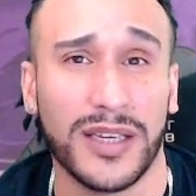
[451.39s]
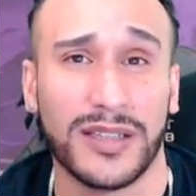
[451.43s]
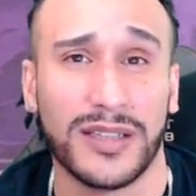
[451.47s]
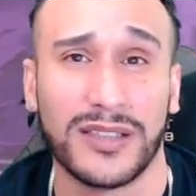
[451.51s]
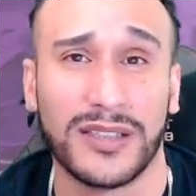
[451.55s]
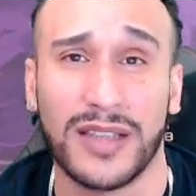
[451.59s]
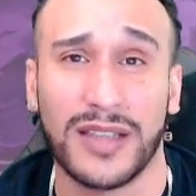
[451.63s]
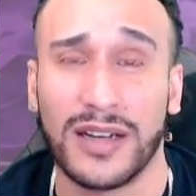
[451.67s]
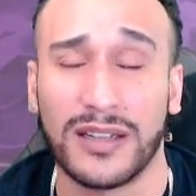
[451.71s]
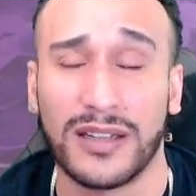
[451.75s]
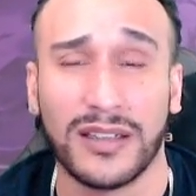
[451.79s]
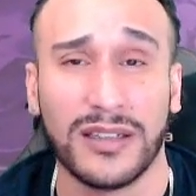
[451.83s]

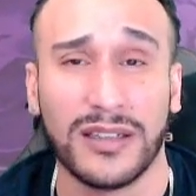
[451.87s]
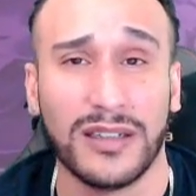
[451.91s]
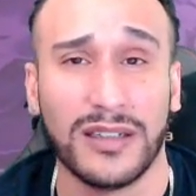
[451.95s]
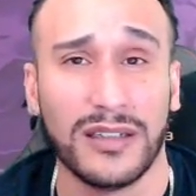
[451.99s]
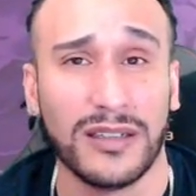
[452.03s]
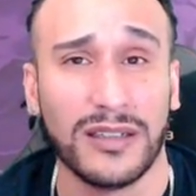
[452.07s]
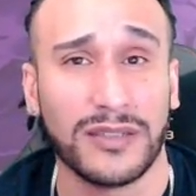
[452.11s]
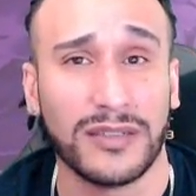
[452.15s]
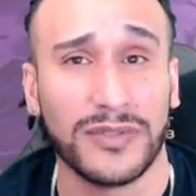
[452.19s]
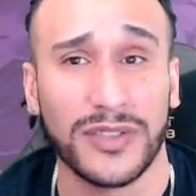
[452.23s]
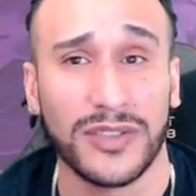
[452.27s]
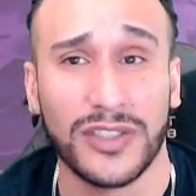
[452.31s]
It's not a good
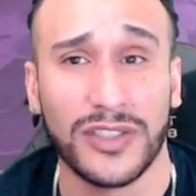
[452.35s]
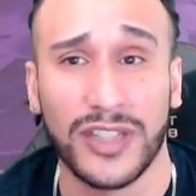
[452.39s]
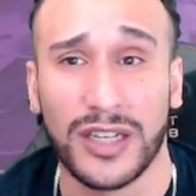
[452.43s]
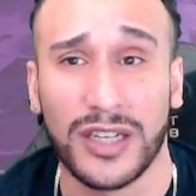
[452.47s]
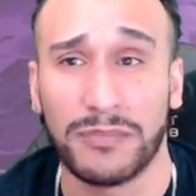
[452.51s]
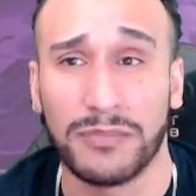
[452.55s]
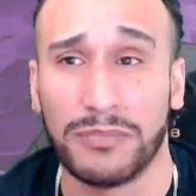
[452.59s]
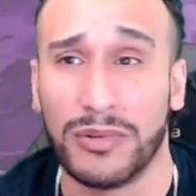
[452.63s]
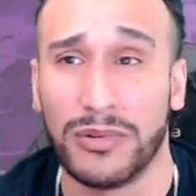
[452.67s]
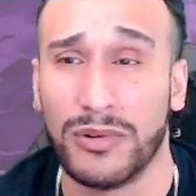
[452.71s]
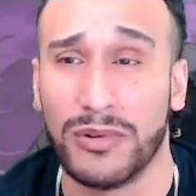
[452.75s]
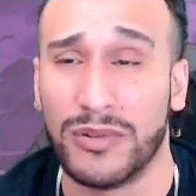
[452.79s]
look for
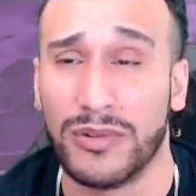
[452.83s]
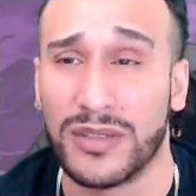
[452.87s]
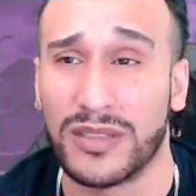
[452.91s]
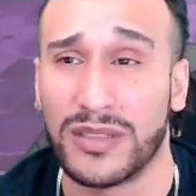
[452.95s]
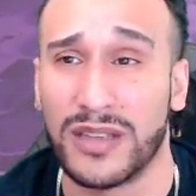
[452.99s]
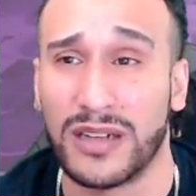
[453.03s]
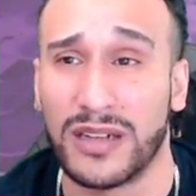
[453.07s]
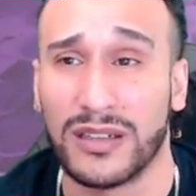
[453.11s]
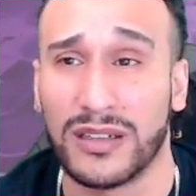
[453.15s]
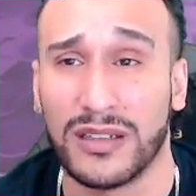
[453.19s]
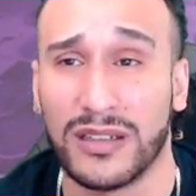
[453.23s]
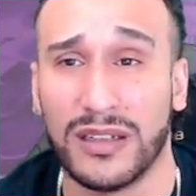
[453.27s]
Jake Paul. It's
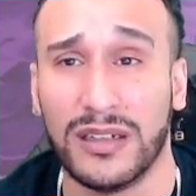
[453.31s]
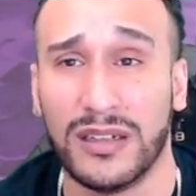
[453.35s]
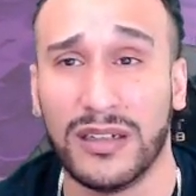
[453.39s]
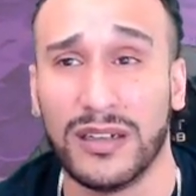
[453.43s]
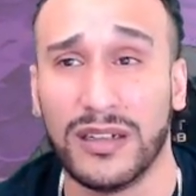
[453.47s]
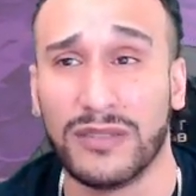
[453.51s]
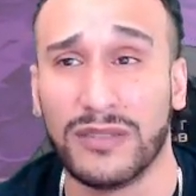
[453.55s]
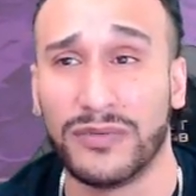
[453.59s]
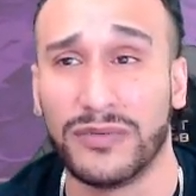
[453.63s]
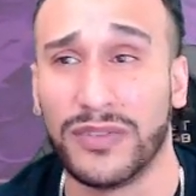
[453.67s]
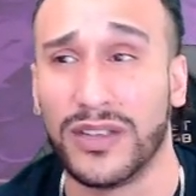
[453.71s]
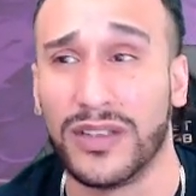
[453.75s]
not a good
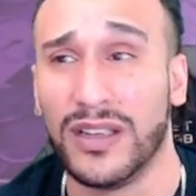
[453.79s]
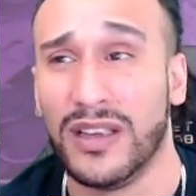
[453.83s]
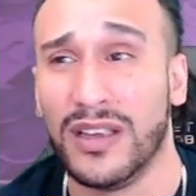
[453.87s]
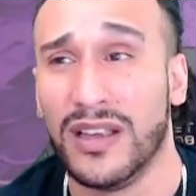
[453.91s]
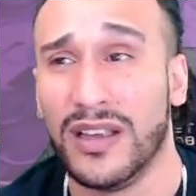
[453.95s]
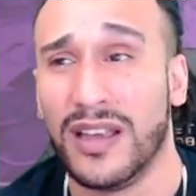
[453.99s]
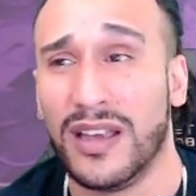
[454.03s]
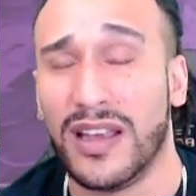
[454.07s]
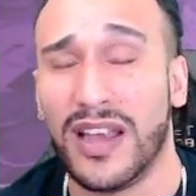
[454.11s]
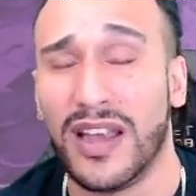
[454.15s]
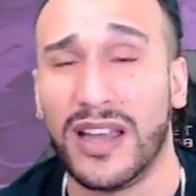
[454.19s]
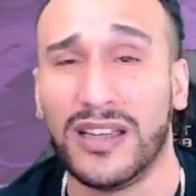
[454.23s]
look for
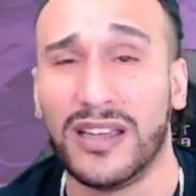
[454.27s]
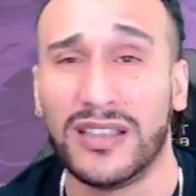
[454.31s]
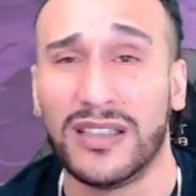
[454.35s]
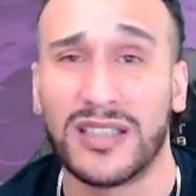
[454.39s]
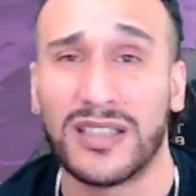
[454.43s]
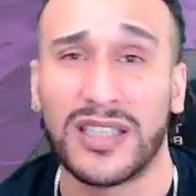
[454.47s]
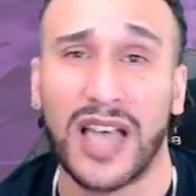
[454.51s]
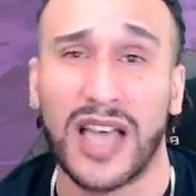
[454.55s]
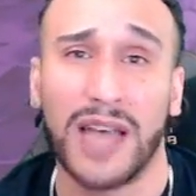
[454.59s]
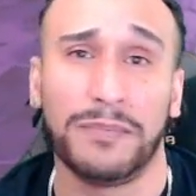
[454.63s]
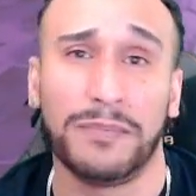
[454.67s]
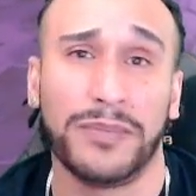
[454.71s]
any
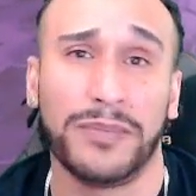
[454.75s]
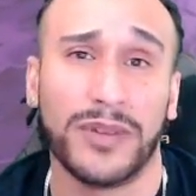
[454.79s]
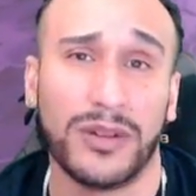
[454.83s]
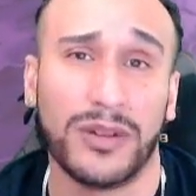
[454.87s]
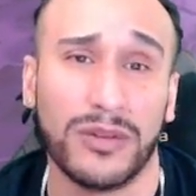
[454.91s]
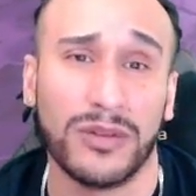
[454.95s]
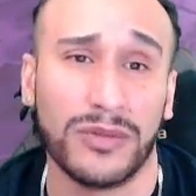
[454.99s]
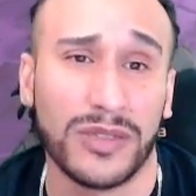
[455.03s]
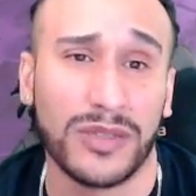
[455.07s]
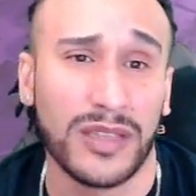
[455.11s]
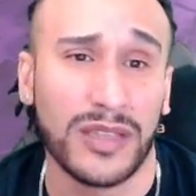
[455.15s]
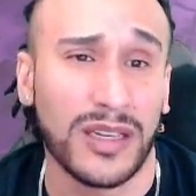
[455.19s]
type of
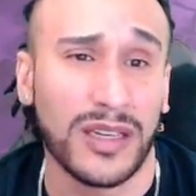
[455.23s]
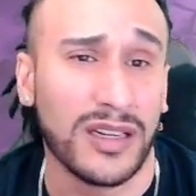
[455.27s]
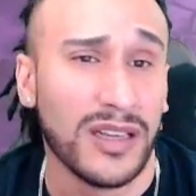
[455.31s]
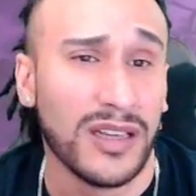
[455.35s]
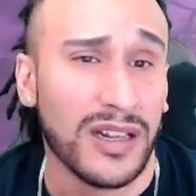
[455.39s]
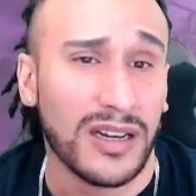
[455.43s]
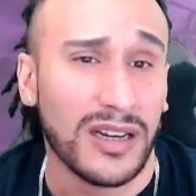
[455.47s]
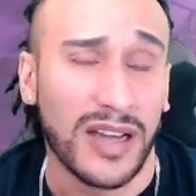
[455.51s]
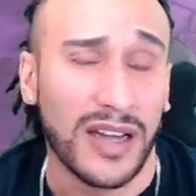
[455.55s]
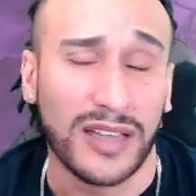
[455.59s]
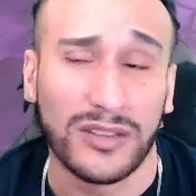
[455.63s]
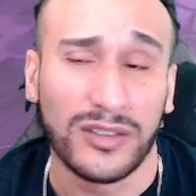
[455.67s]
those. And
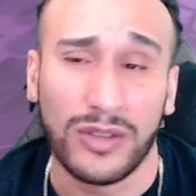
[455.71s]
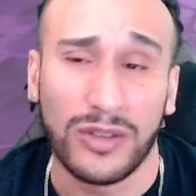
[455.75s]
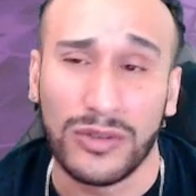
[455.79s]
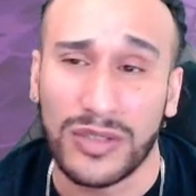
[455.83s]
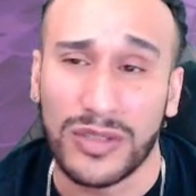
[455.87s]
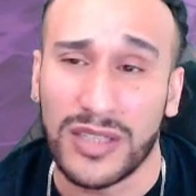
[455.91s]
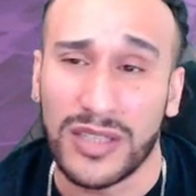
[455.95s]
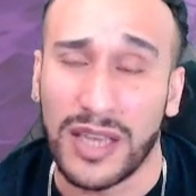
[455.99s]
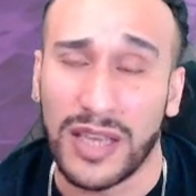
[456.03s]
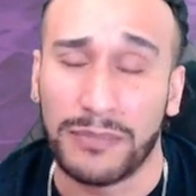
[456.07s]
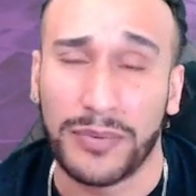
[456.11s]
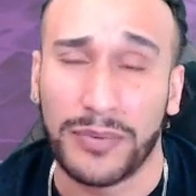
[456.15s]
like
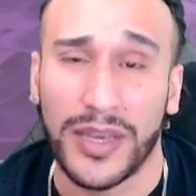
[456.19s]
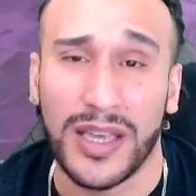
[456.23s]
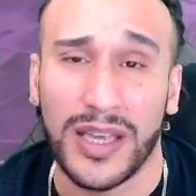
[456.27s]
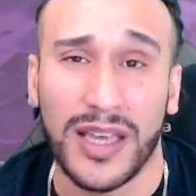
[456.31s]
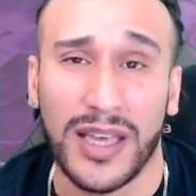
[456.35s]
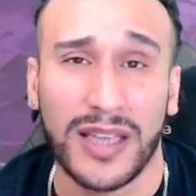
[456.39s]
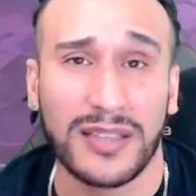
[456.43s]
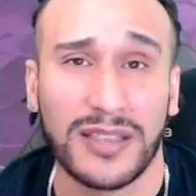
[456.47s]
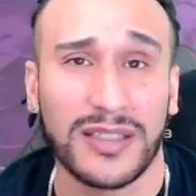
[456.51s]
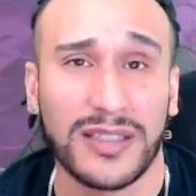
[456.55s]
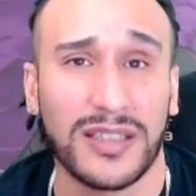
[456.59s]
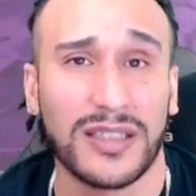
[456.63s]
those type of
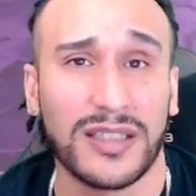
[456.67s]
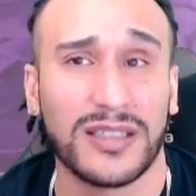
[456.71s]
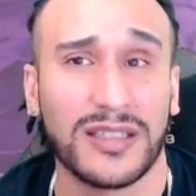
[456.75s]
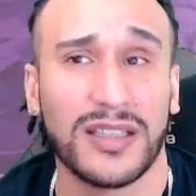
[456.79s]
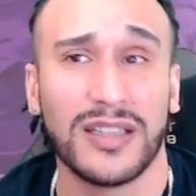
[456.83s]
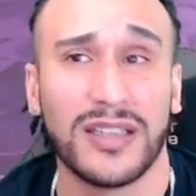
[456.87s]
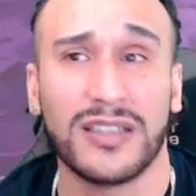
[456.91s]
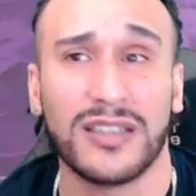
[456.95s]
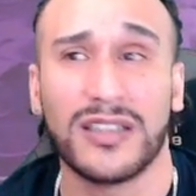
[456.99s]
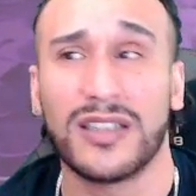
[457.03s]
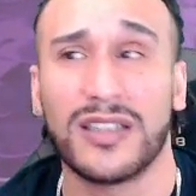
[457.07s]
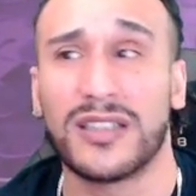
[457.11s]
antics,
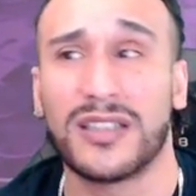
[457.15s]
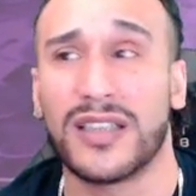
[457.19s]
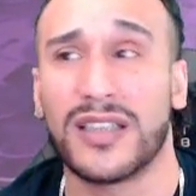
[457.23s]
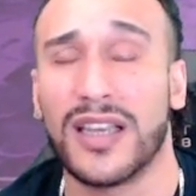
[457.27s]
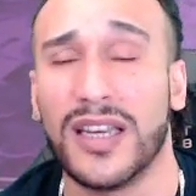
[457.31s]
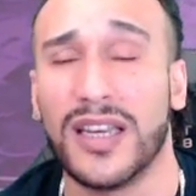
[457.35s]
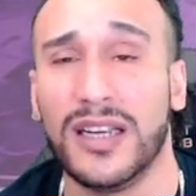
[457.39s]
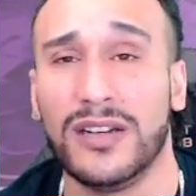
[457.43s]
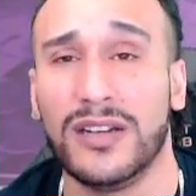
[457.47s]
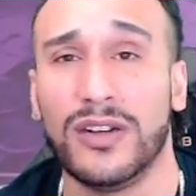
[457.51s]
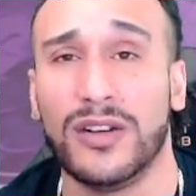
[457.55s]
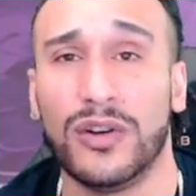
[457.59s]
there just
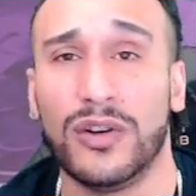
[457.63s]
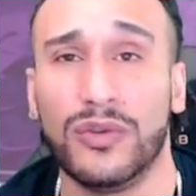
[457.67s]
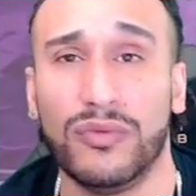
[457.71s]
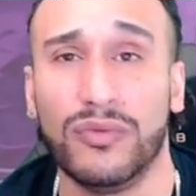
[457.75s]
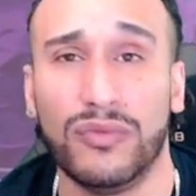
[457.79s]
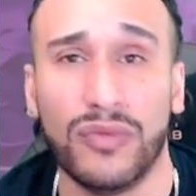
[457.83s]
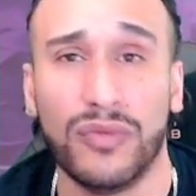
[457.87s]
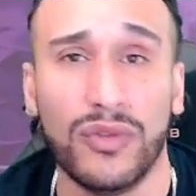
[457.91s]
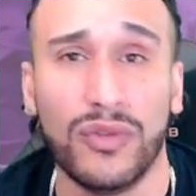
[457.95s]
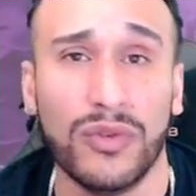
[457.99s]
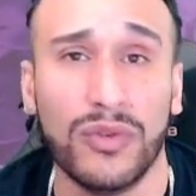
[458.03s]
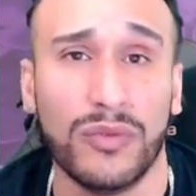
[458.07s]
ain't no
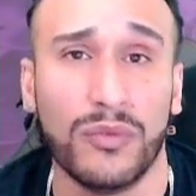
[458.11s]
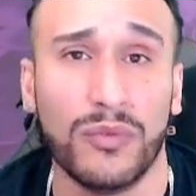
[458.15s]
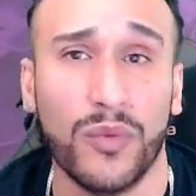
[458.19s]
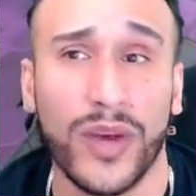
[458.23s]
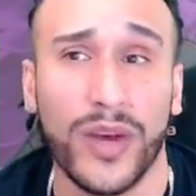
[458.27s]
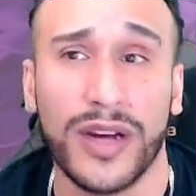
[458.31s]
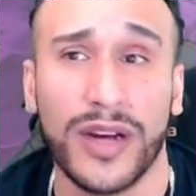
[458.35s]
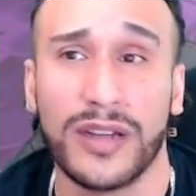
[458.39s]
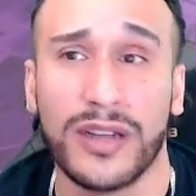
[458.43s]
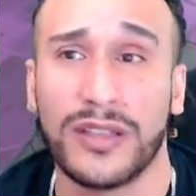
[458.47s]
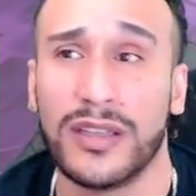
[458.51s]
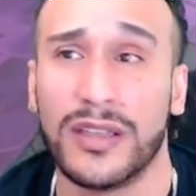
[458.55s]
room.
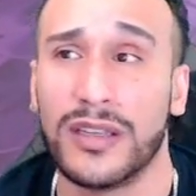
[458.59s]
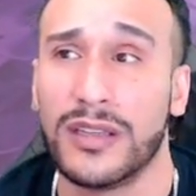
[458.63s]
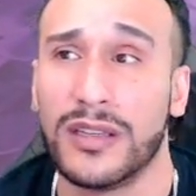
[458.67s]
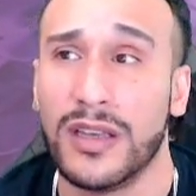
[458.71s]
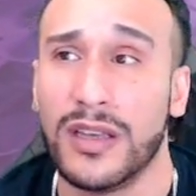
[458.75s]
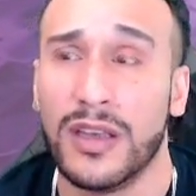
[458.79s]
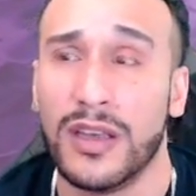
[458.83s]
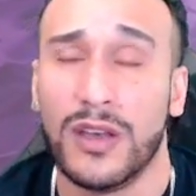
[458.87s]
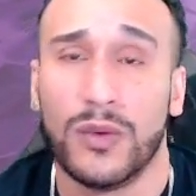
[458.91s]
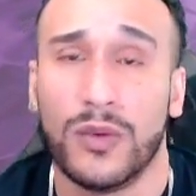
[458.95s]
Is